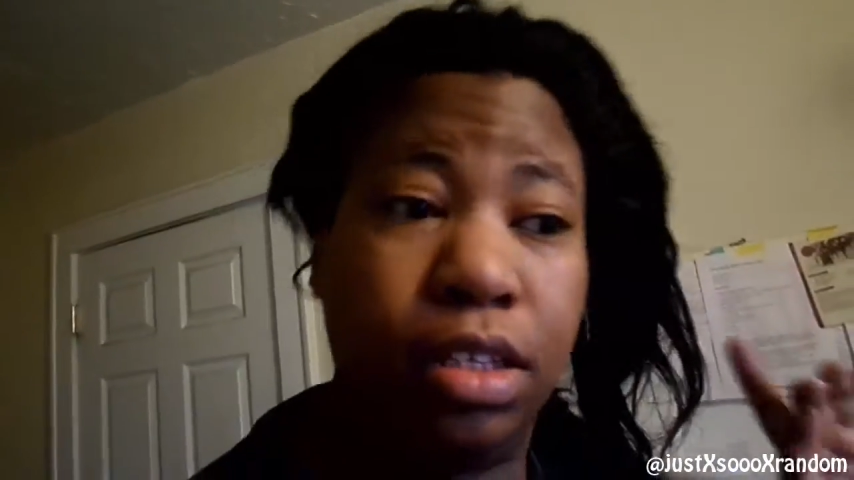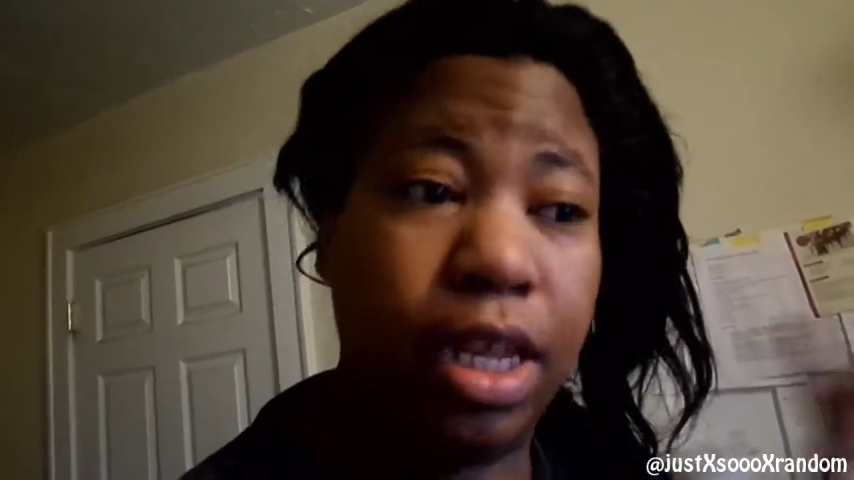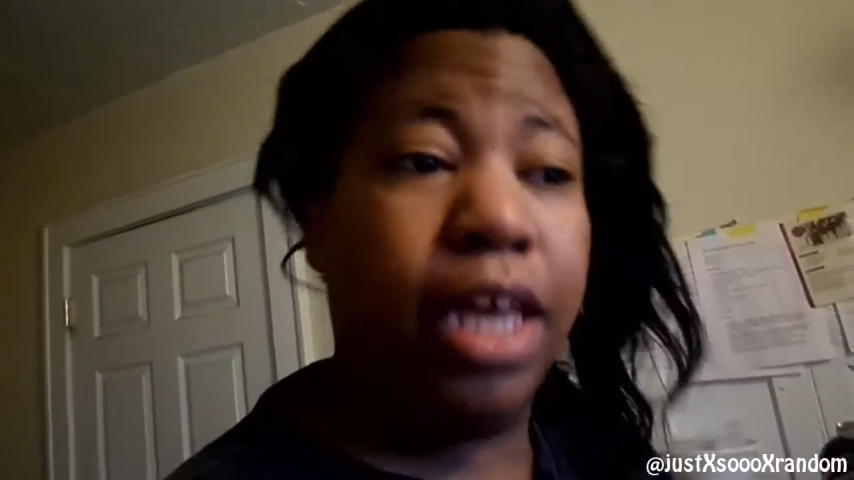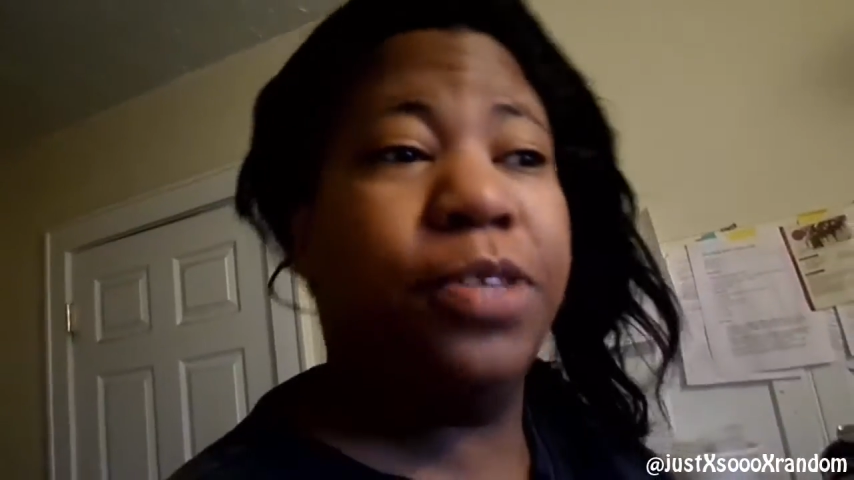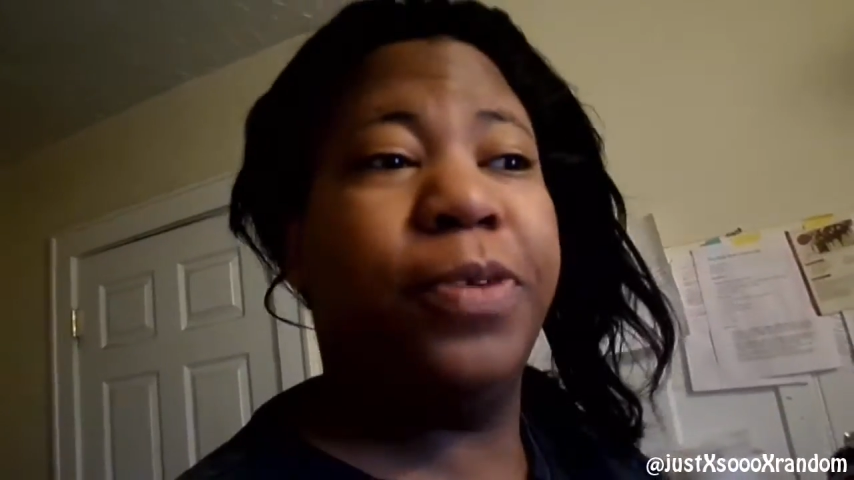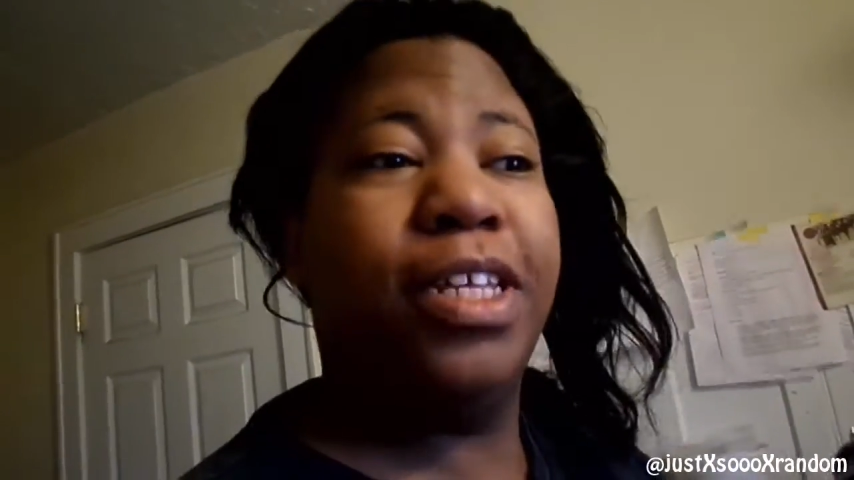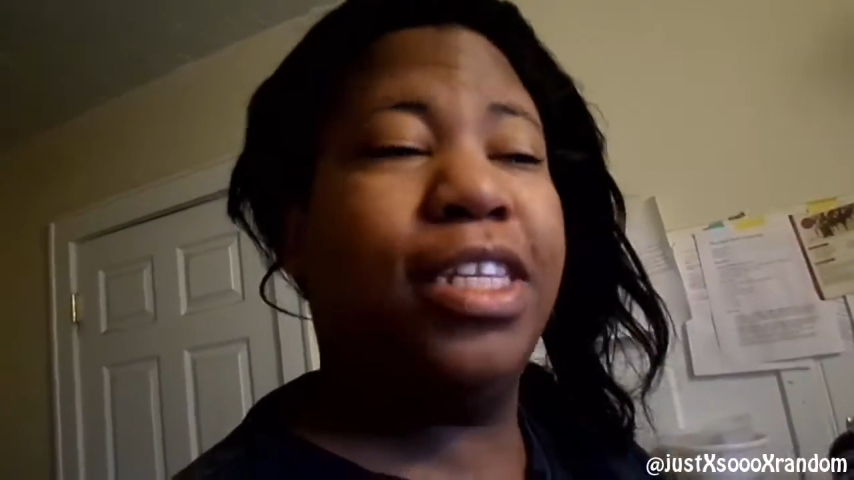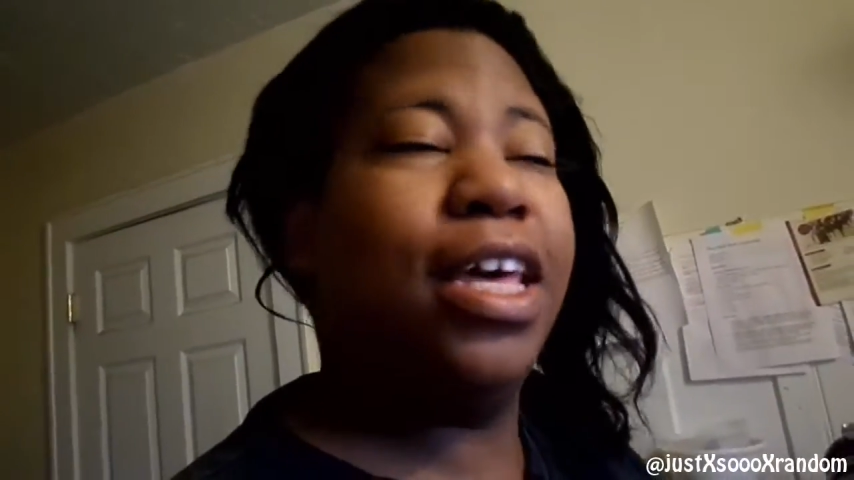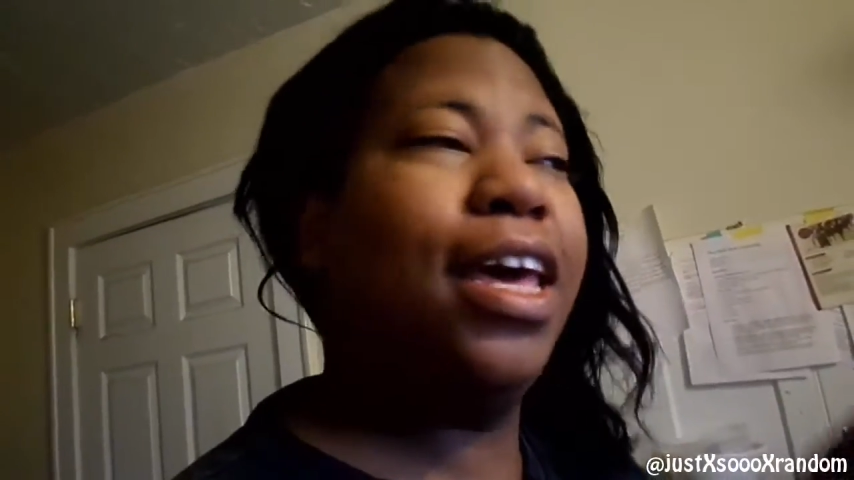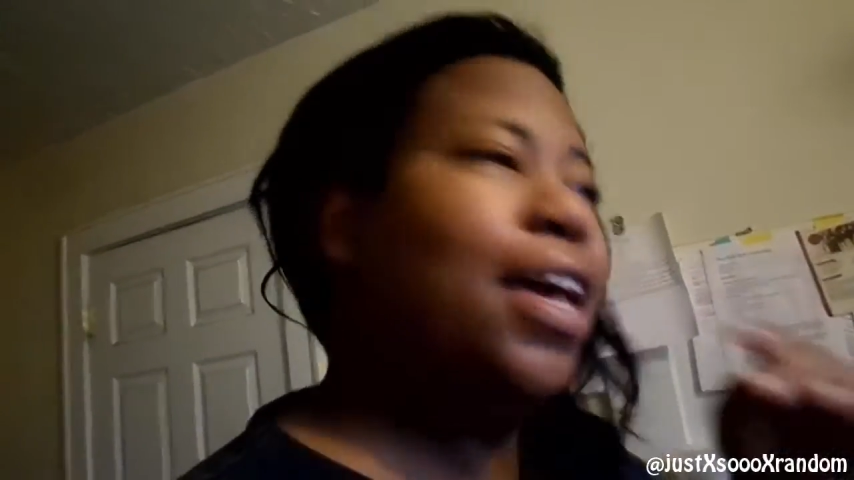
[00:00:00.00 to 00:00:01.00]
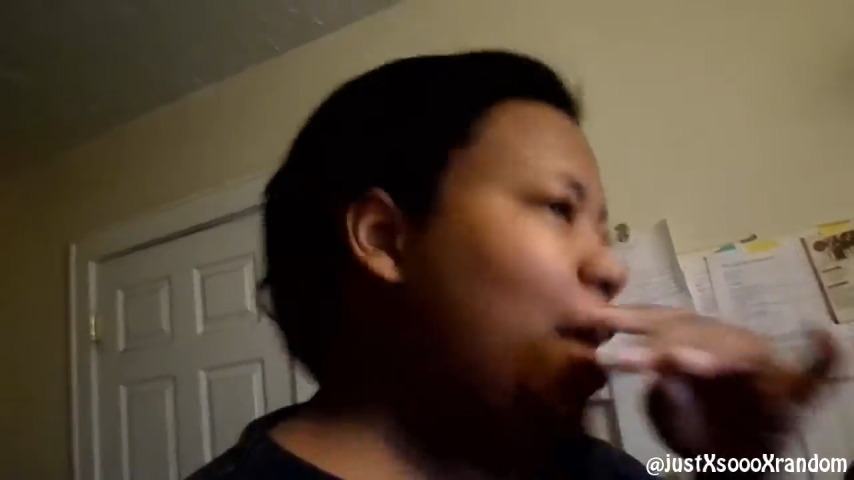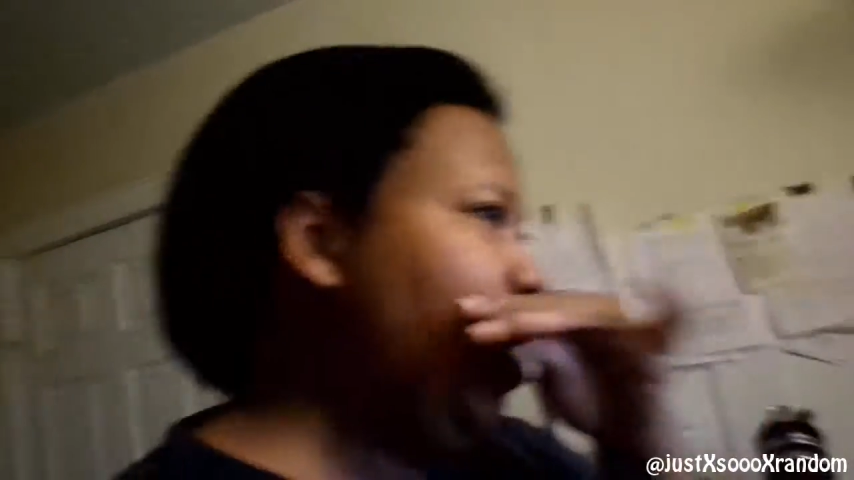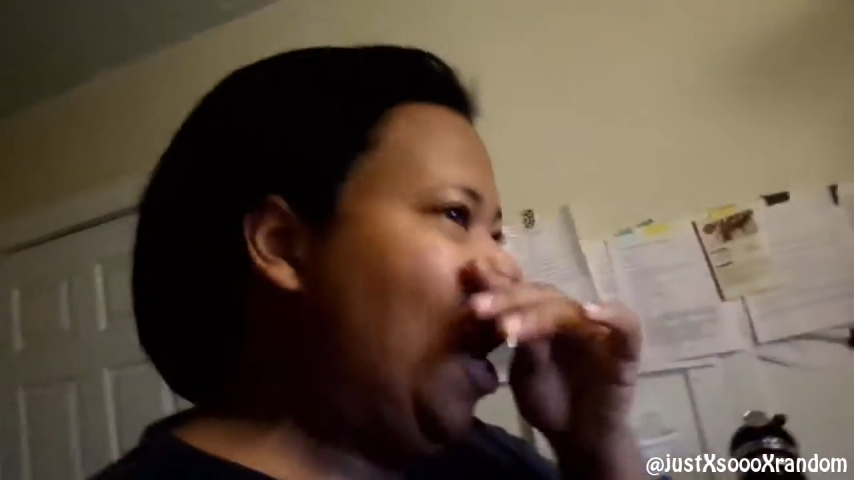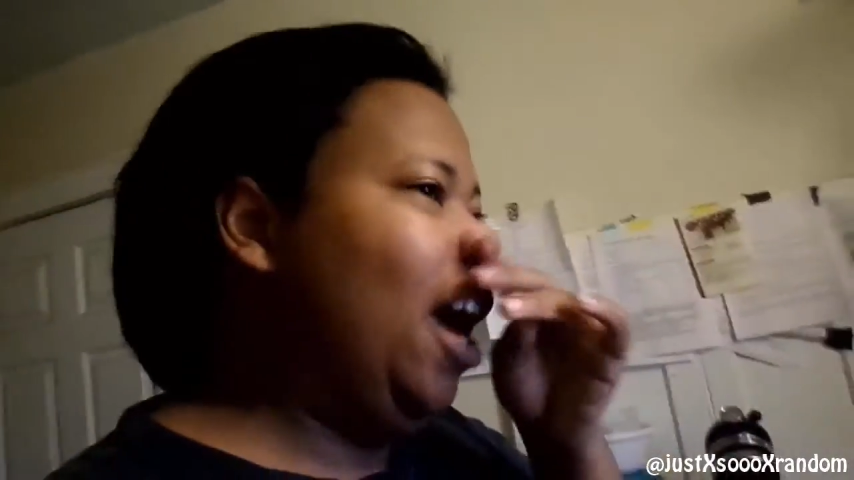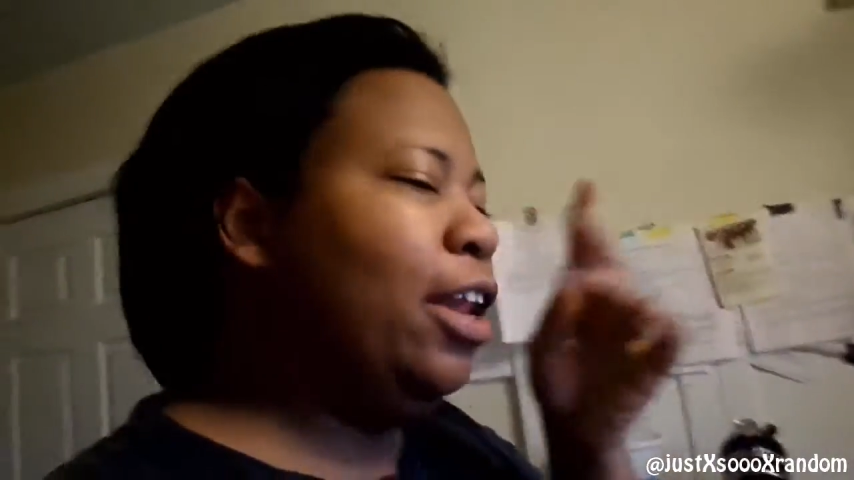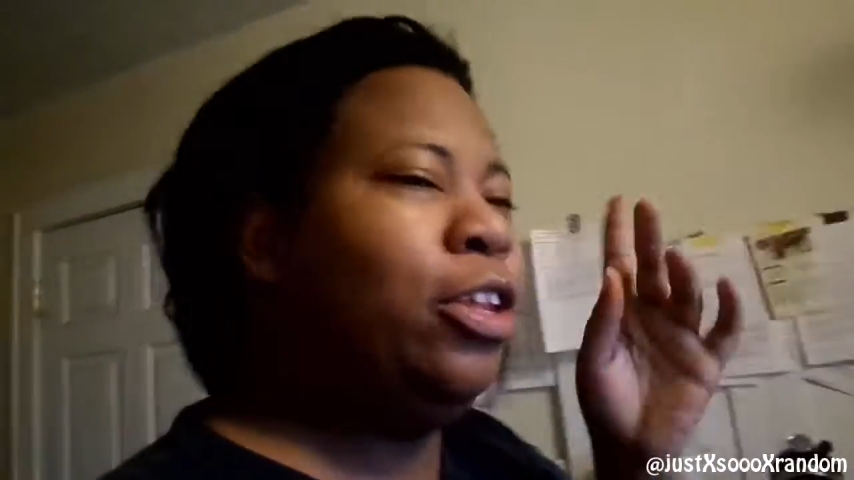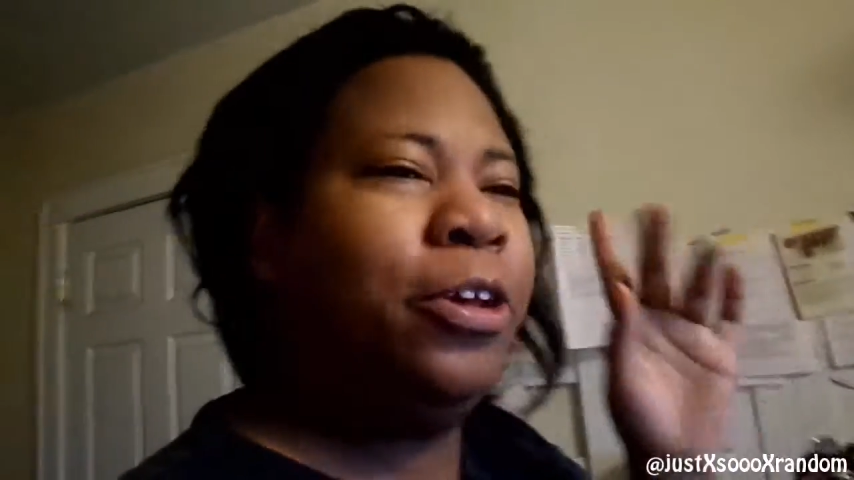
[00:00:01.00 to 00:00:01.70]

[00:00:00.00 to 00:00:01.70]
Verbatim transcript: Today is Wednesday. And